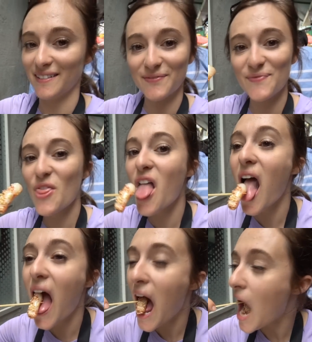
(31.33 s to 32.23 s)
you for the
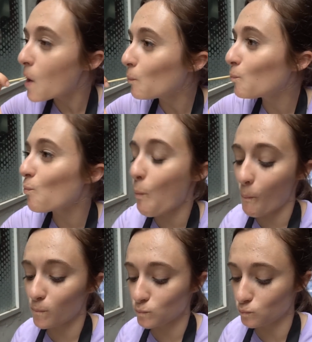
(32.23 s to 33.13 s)
ultimate street
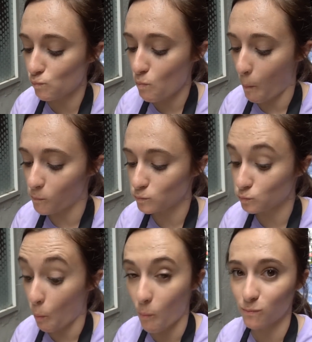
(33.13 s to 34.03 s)
food tour, none
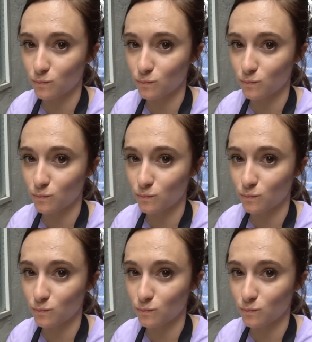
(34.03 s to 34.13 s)
of that